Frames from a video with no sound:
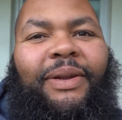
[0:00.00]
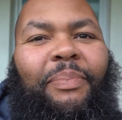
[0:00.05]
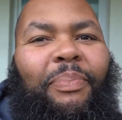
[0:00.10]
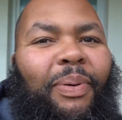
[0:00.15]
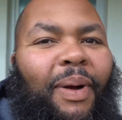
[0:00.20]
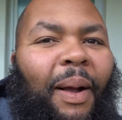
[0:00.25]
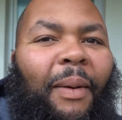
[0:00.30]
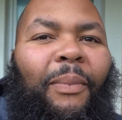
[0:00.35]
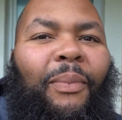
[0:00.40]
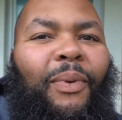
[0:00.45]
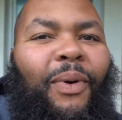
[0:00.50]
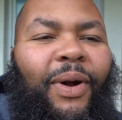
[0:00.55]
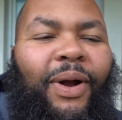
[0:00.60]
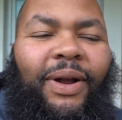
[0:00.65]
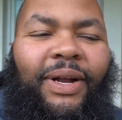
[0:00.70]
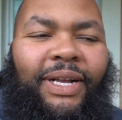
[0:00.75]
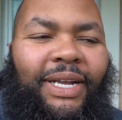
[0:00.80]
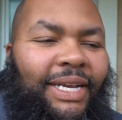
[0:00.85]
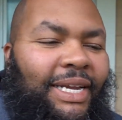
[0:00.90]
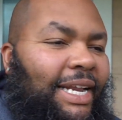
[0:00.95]
the prep
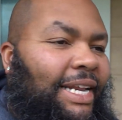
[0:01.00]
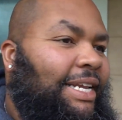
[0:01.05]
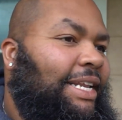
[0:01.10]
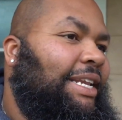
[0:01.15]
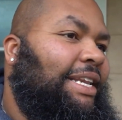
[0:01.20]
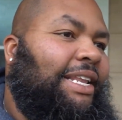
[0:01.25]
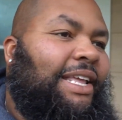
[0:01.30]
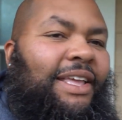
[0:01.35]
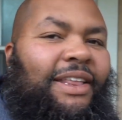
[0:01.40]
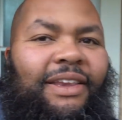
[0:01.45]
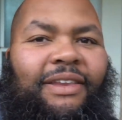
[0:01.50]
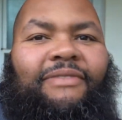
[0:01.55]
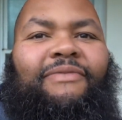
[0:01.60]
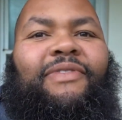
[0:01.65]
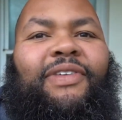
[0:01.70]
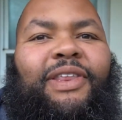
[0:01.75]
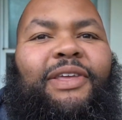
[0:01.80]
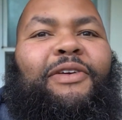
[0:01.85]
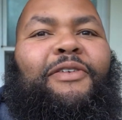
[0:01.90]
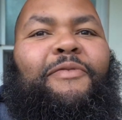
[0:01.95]
work and I didn't get any
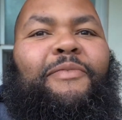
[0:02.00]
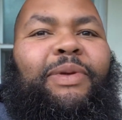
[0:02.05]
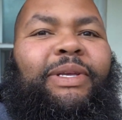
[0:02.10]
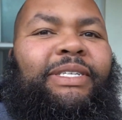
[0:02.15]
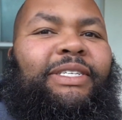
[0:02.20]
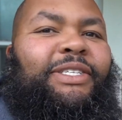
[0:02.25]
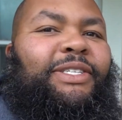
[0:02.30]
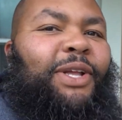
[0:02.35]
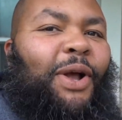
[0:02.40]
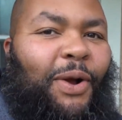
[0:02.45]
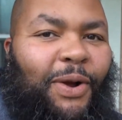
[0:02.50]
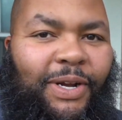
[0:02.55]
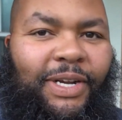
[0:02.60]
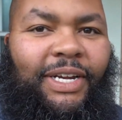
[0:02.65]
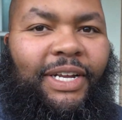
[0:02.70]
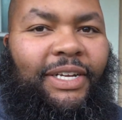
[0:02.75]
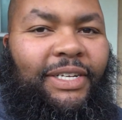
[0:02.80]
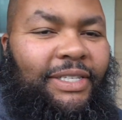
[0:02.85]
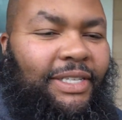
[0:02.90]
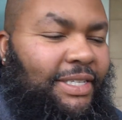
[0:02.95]
video of me starting the,